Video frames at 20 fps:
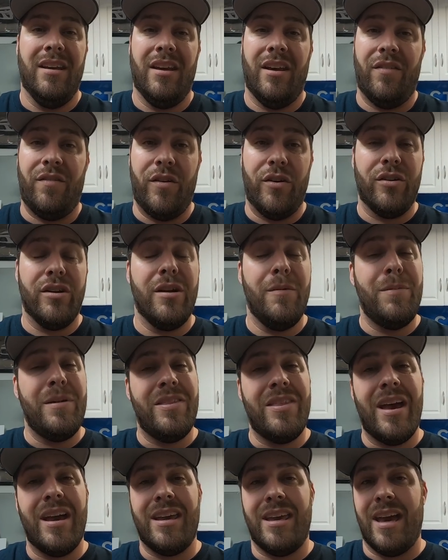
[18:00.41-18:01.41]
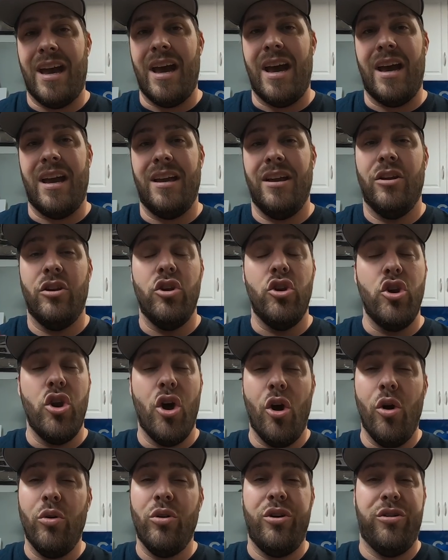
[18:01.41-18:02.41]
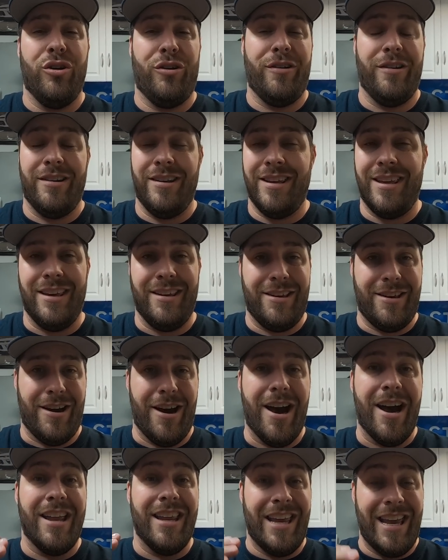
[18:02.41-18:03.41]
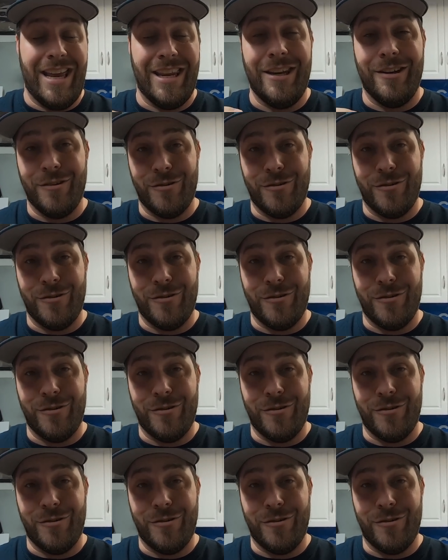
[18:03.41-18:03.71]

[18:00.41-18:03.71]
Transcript: If you're gonna be that guy, know you're gonna get caught and